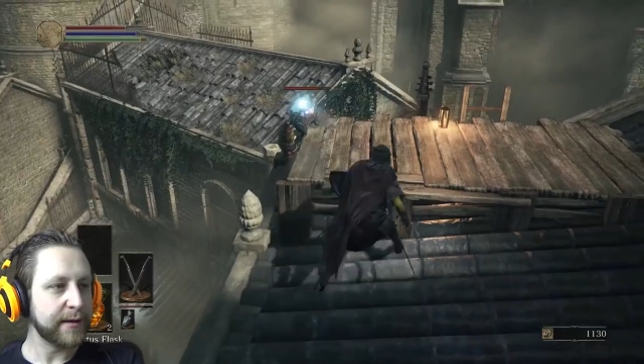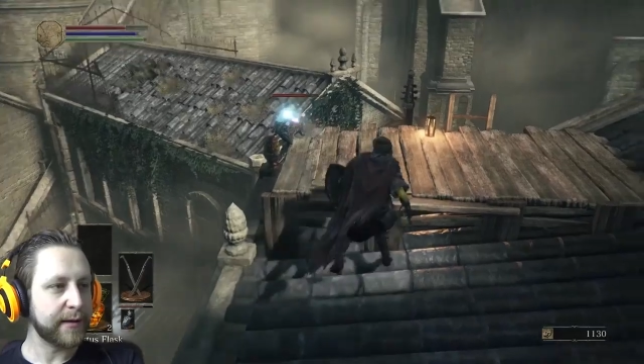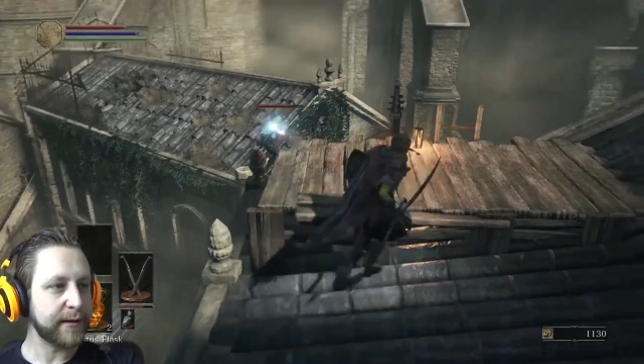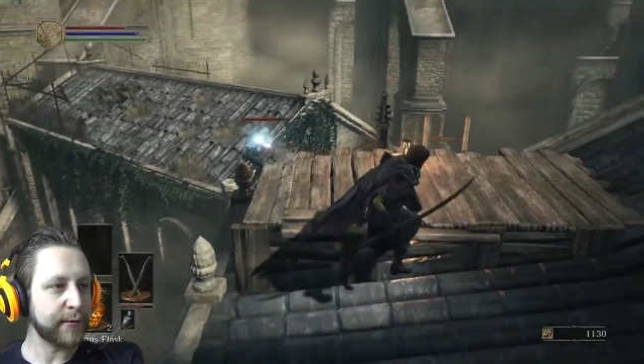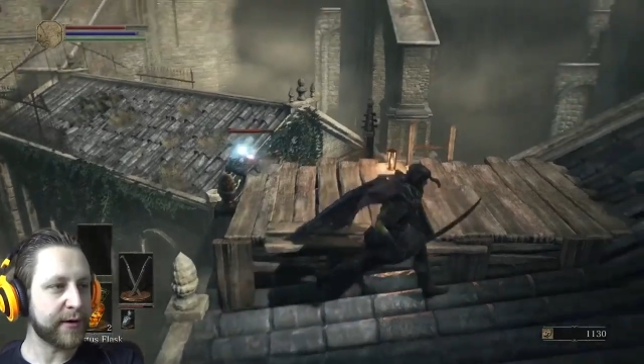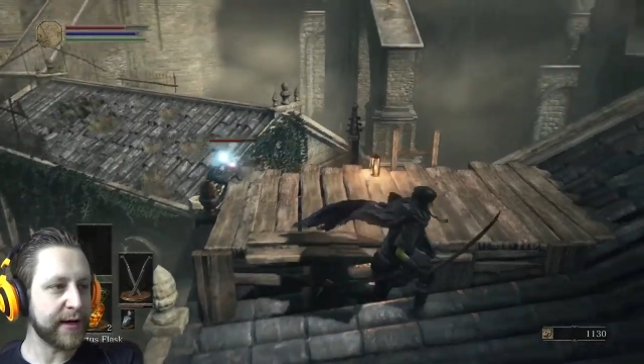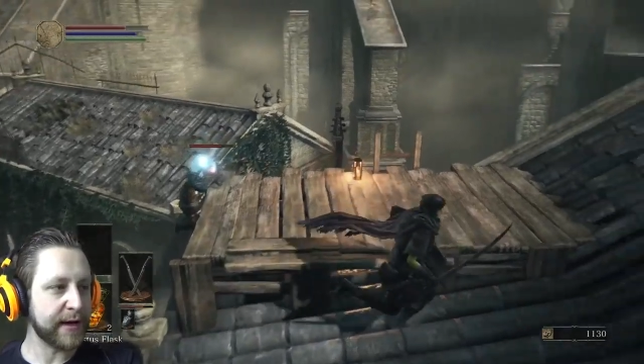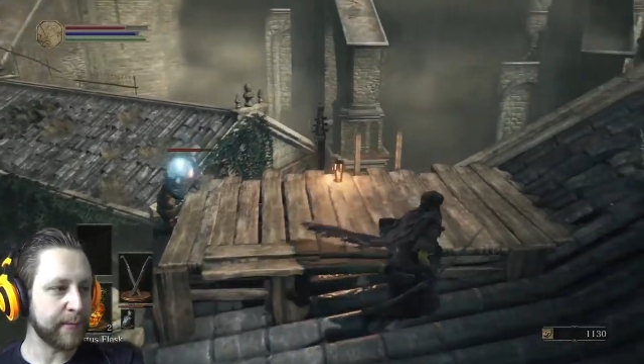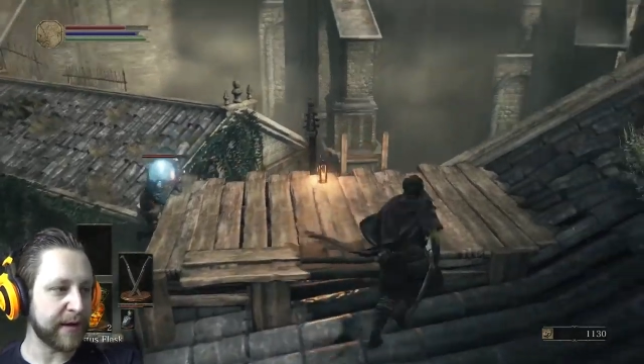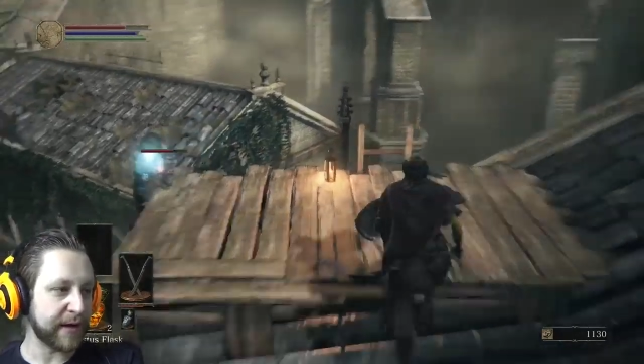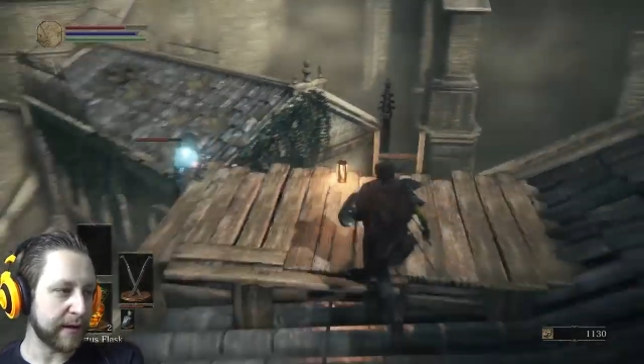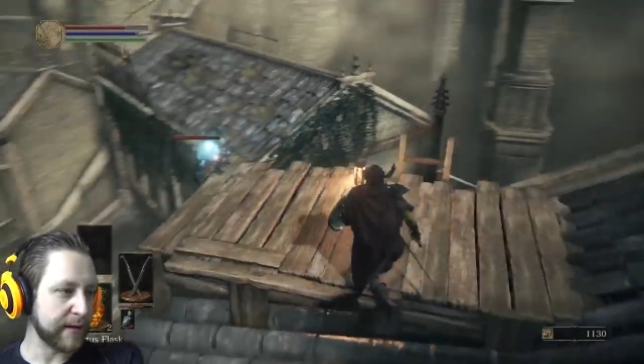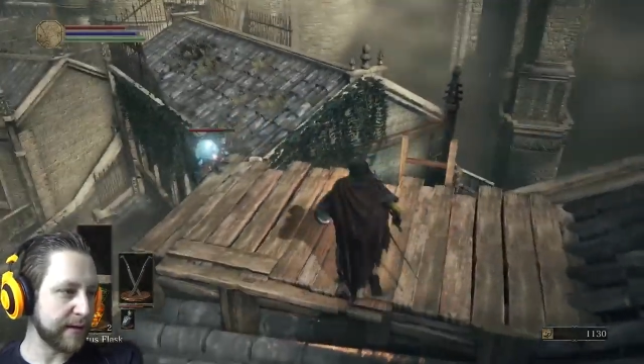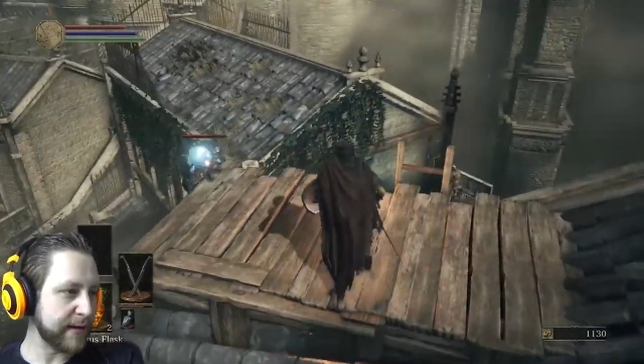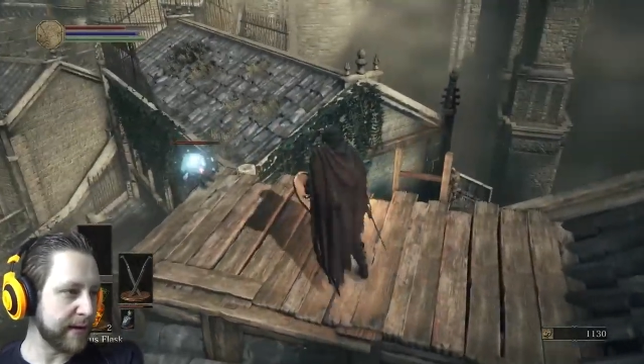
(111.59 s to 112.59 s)
Are you kidding me?
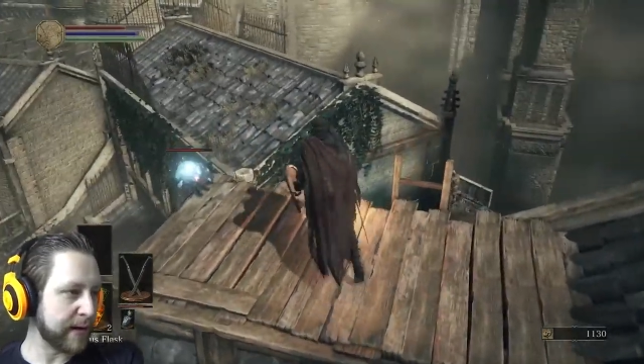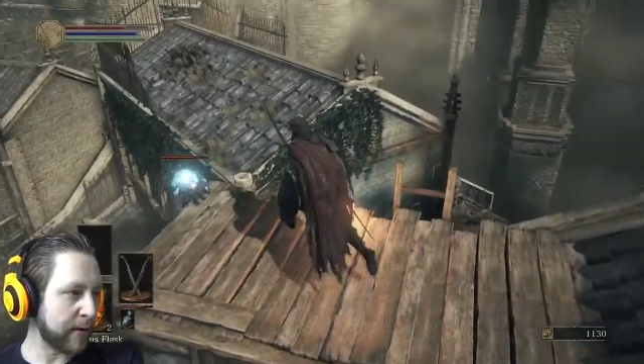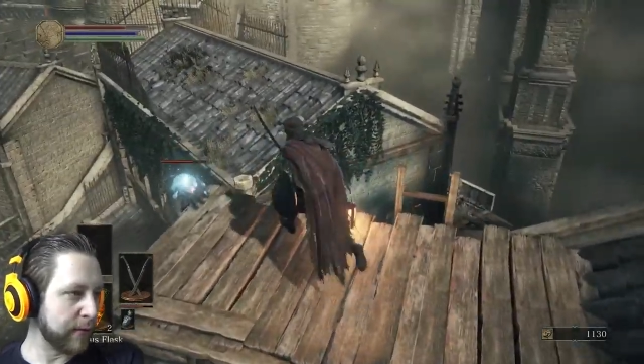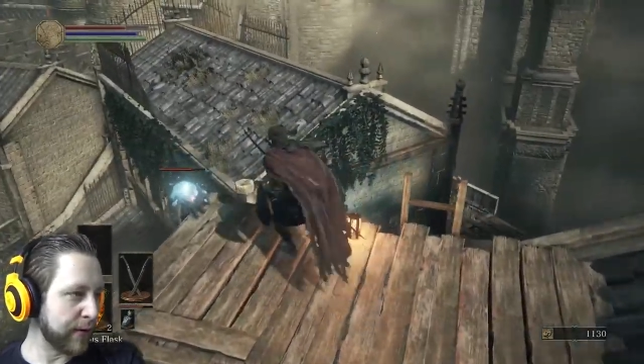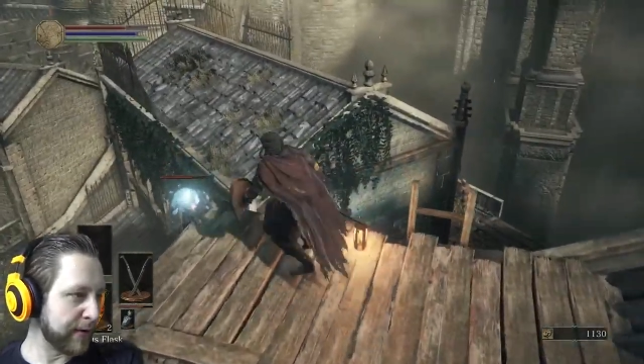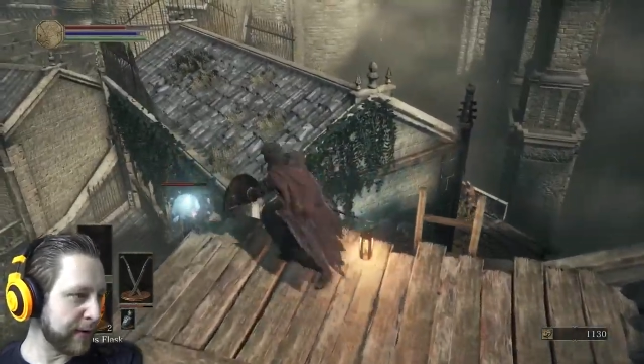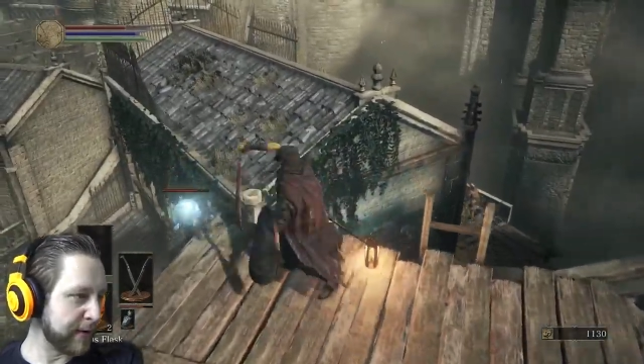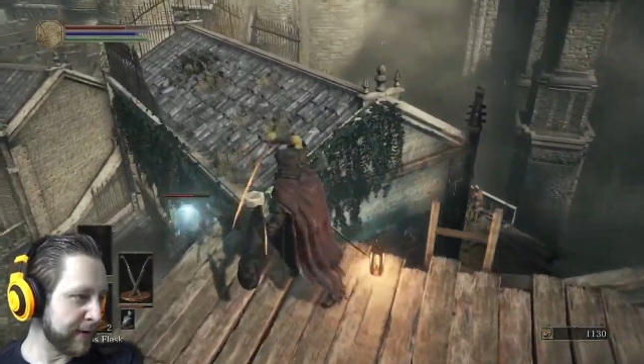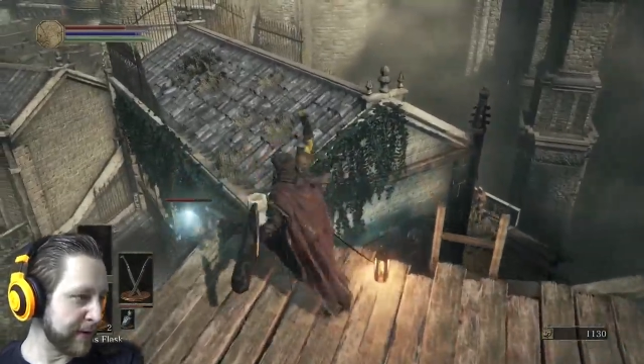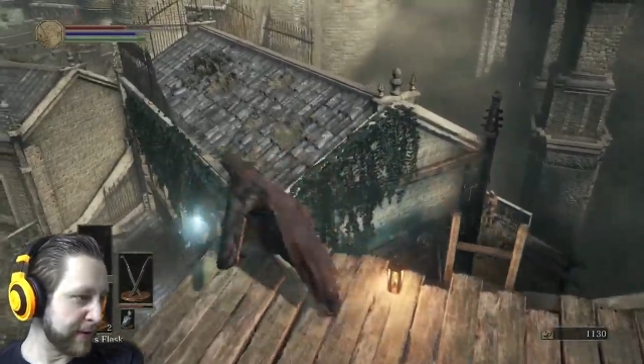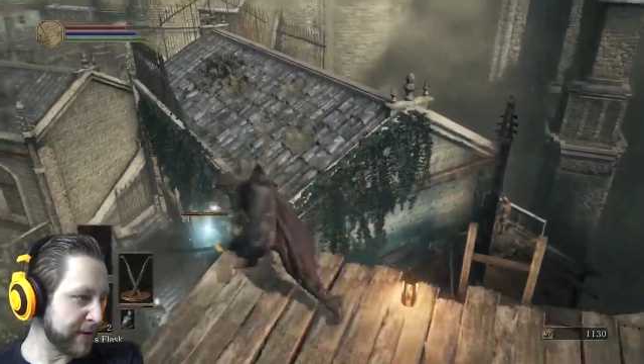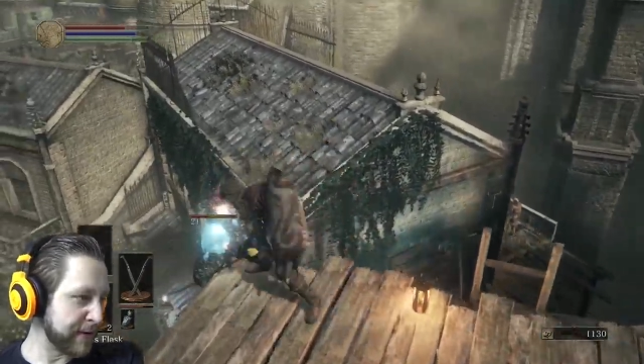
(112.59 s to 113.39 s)
No, no, no, no, no,